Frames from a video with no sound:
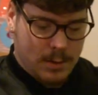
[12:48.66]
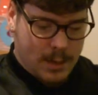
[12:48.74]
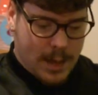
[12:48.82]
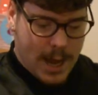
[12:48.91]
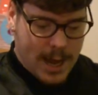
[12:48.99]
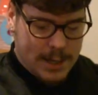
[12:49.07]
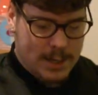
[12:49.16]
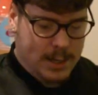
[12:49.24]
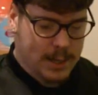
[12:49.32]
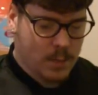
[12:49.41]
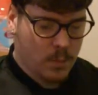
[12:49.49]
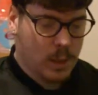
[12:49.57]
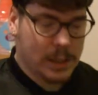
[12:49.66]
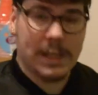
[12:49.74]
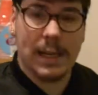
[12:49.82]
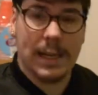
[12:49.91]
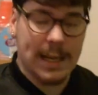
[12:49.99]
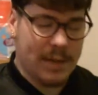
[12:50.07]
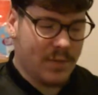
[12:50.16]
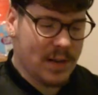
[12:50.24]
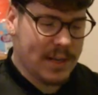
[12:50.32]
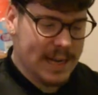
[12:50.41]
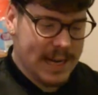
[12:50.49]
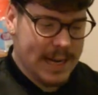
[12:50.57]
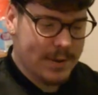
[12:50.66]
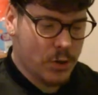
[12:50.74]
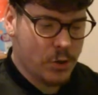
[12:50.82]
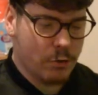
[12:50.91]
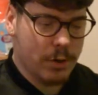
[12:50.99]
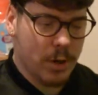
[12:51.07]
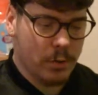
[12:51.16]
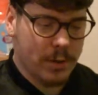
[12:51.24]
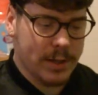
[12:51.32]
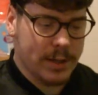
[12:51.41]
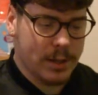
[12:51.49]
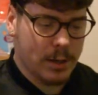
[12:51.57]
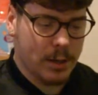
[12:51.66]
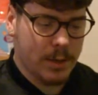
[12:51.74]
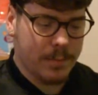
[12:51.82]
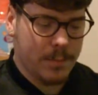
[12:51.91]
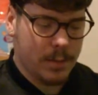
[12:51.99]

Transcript: Yes, we didn't even need the drill this time.